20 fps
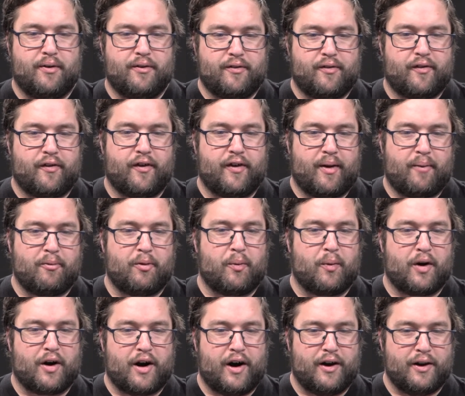for them to
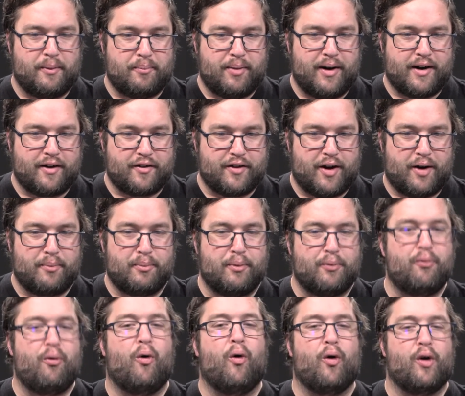work all the bugs out
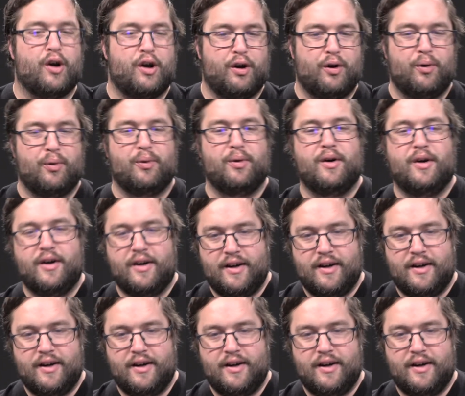before you